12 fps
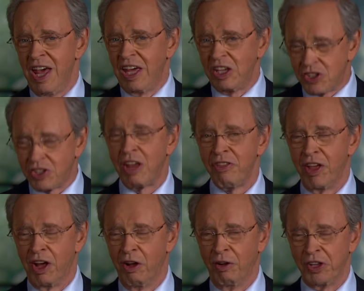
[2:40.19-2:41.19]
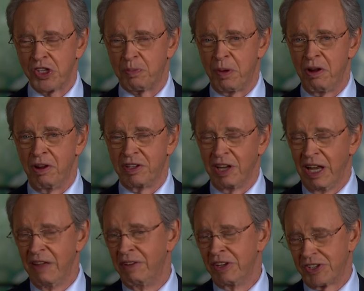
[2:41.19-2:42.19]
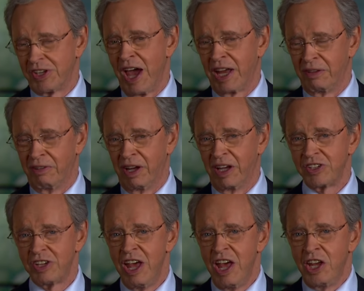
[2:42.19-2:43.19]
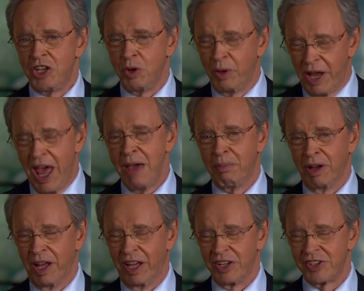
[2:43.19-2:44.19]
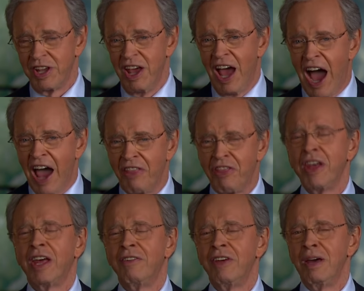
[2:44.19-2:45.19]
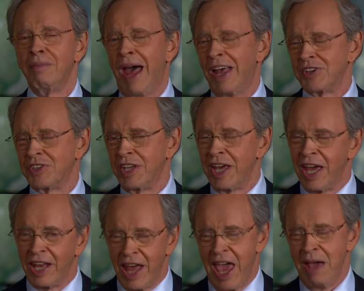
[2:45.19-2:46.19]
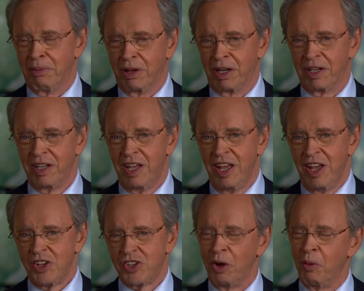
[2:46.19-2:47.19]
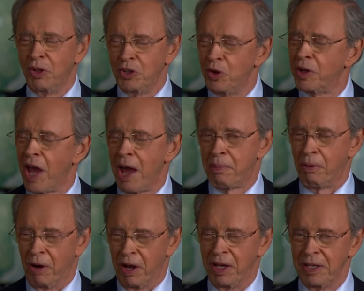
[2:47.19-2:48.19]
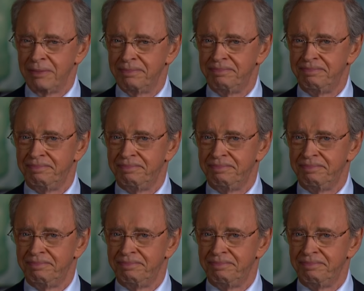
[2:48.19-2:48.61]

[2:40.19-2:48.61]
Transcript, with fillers: He sent the Holy Spirit to live inside of us, to enable us. I think of Him as the enabler. So when you and I pray,